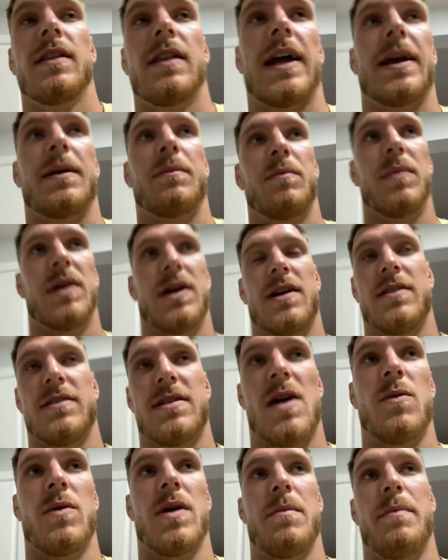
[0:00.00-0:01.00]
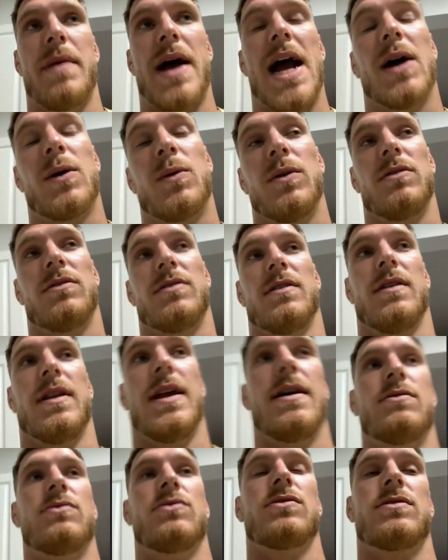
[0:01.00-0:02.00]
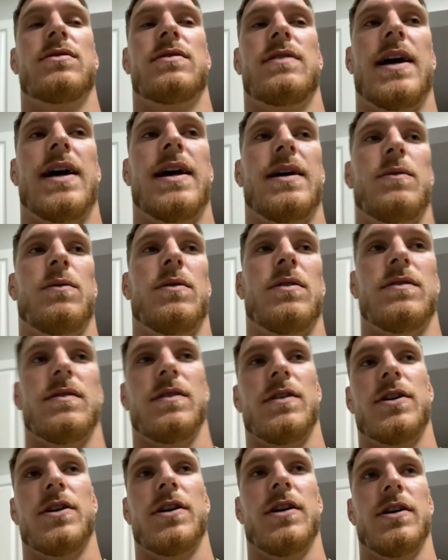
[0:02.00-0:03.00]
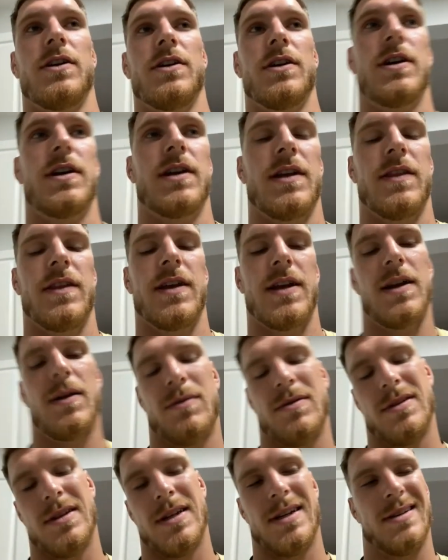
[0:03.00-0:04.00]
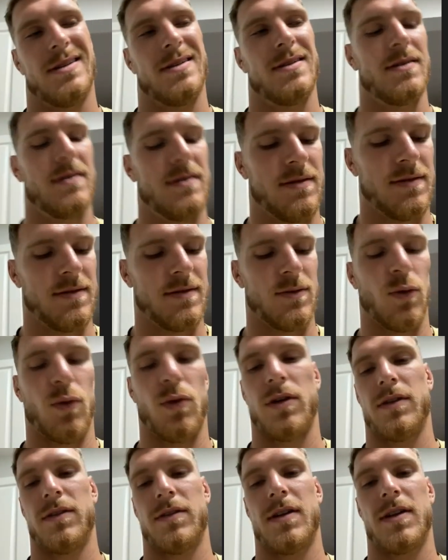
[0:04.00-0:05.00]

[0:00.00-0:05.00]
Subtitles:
like because I went backwards in levels that it wasn't looking good, and then I was like, Oregon's